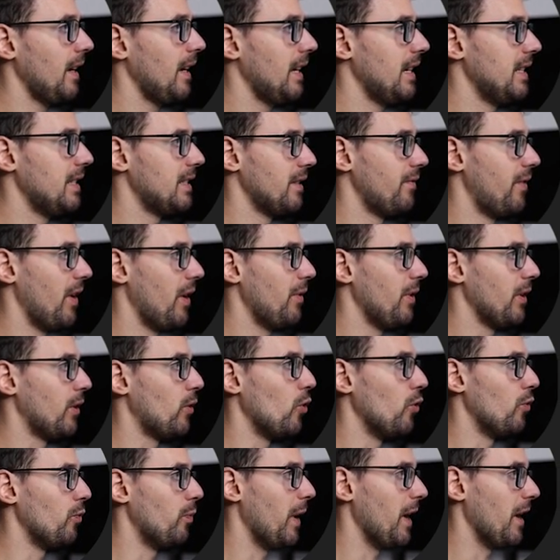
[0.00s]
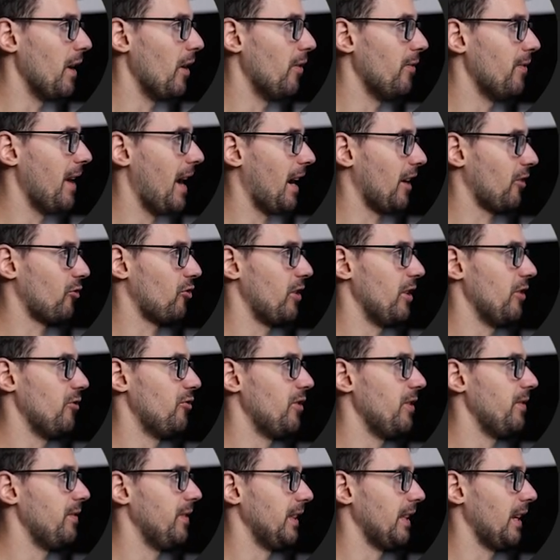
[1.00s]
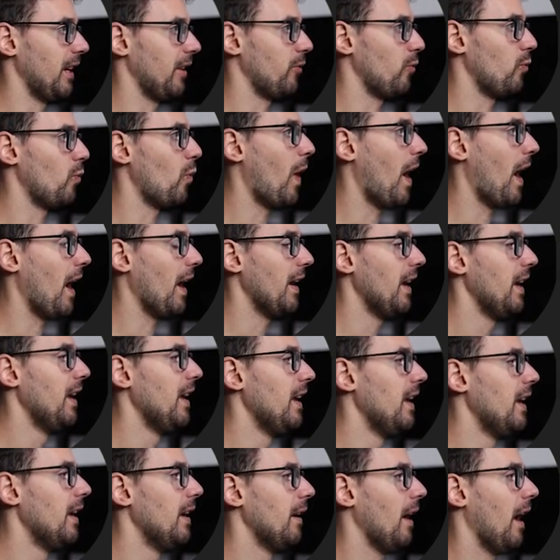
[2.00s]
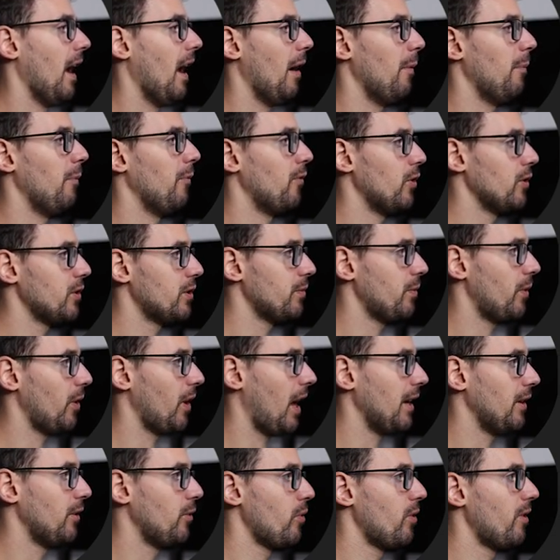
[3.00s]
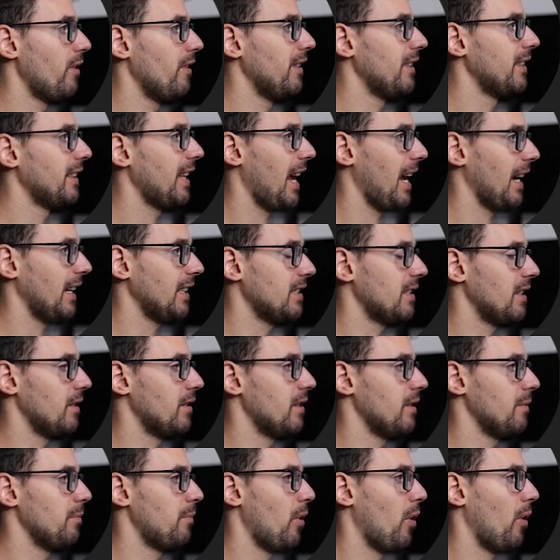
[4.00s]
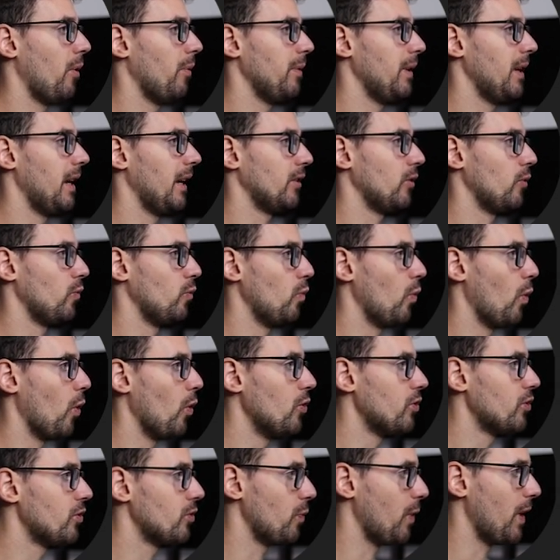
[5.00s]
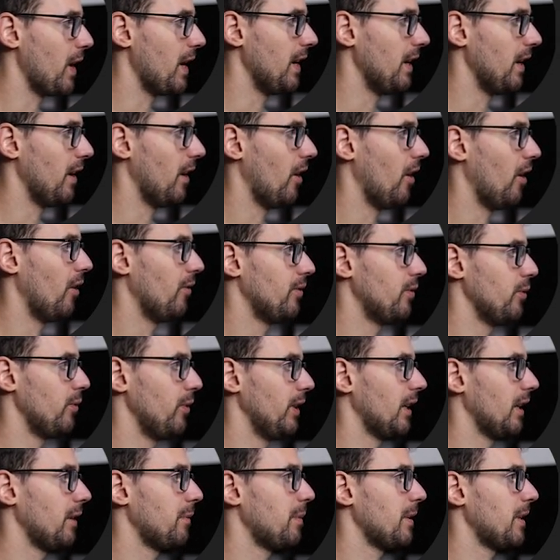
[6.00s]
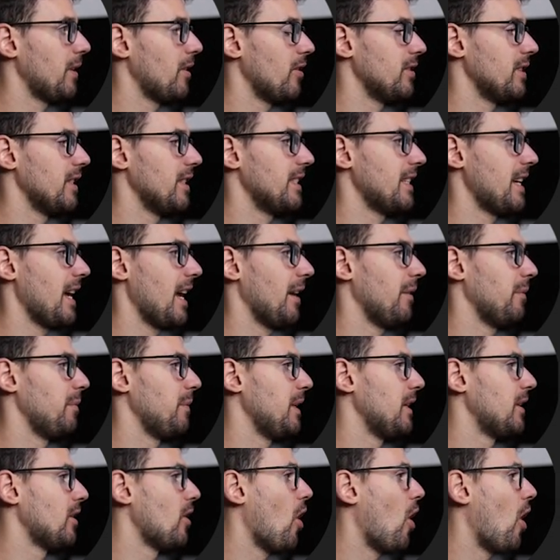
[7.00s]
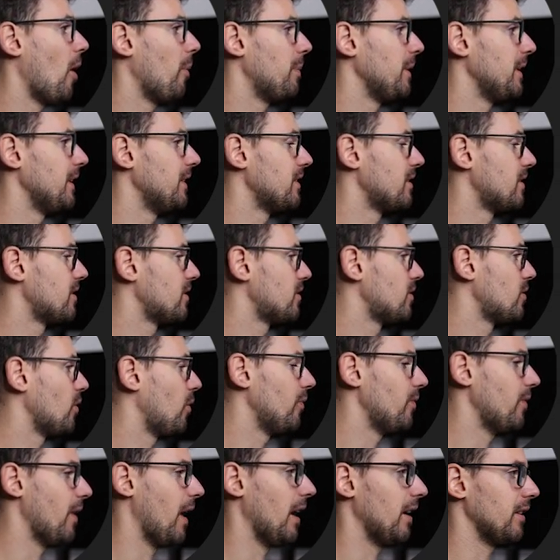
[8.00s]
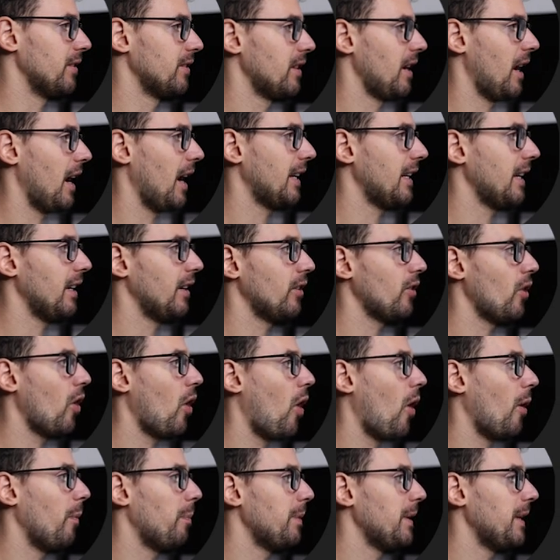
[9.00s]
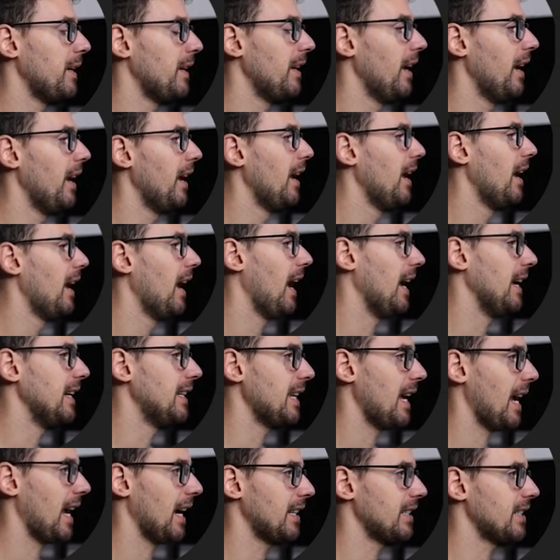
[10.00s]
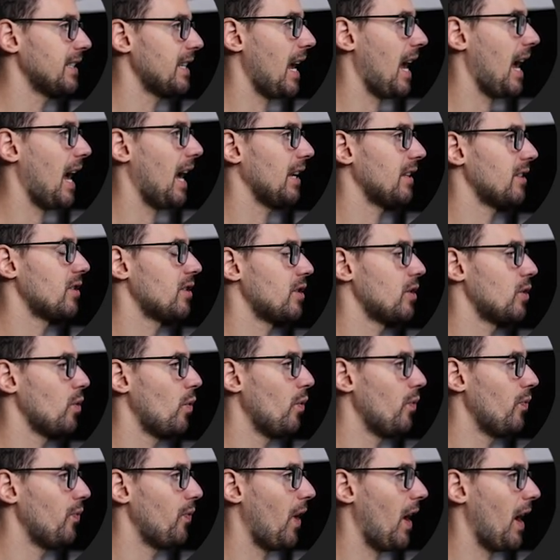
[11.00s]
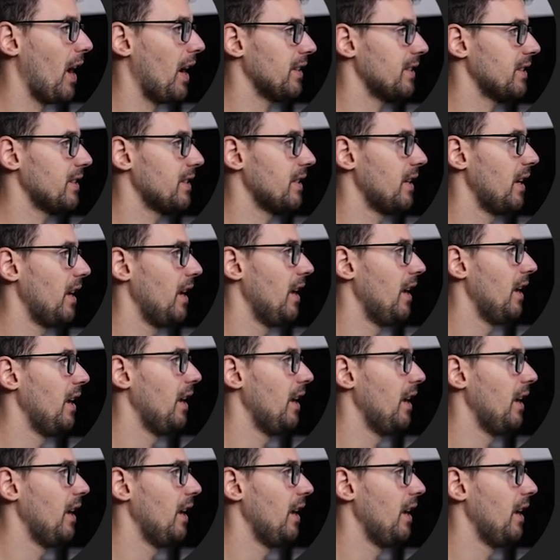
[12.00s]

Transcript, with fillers: is a very good way of actually achieving that. Why? Um, first of all, I do think text is probably like the worst way of doing it because it can be copied so fast. I can copy a text ad so fast.